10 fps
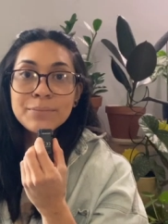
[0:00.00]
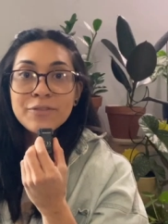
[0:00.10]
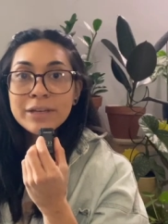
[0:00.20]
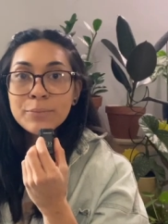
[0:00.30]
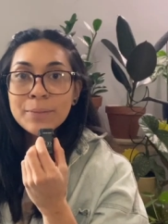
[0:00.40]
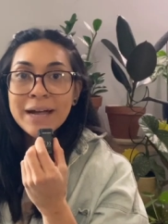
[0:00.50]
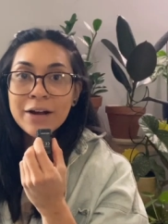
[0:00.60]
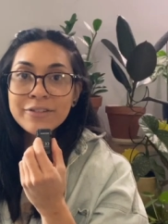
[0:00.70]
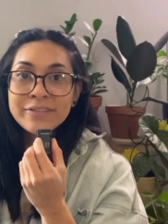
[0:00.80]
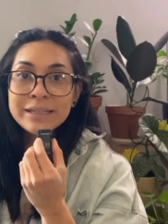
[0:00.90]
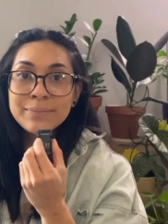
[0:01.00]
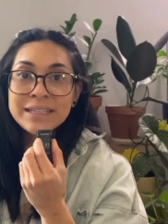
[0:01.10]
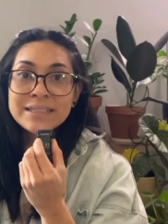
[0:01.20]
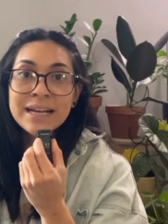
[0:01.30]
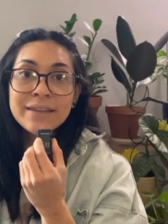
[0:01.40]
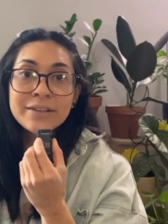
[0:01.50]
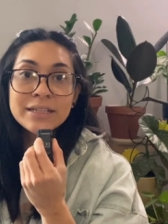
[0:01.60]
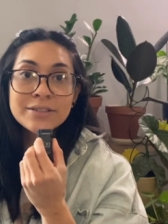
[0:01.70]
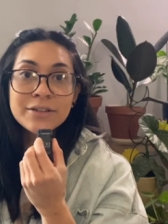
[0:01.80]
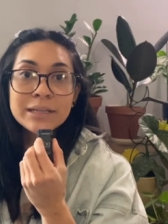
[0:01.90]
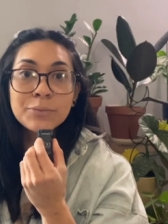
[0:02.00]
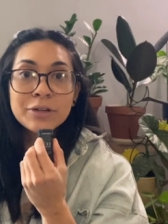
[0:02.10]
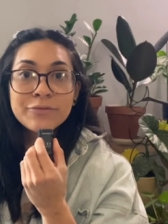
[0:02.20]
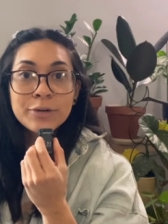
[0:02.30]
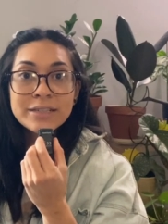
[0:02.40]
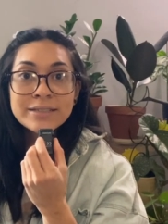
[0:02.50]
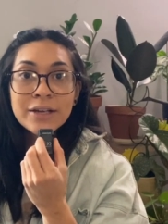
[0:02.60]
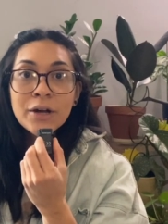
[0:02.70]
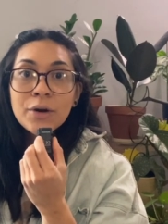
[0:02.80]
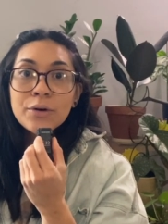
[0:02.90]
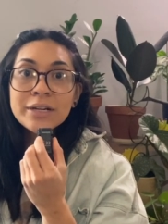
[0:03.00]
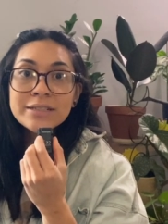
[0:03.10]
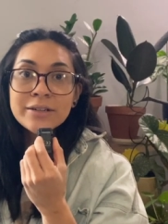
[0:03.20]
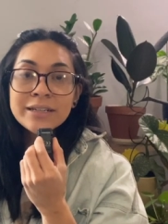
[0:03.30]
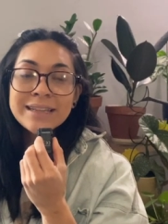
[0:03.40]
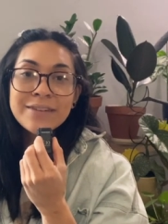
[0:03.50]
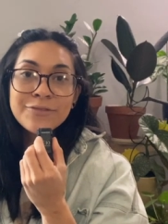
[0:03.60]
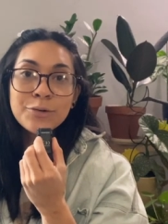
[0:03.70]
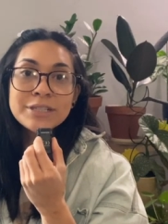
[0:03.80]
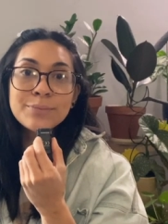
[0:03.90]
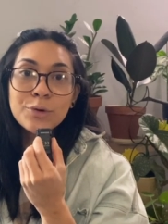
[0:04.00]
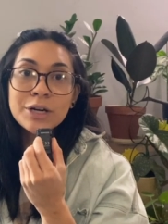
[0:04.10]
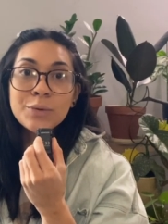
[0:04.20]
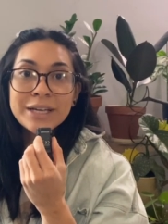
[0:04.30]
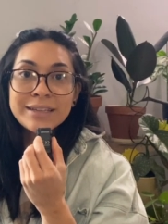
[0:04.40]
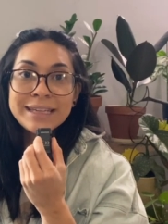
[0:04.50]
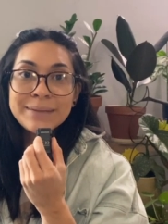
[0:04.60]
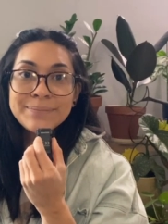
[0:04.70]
moving more powerfully means either exerting more force or exerting that force more quickly.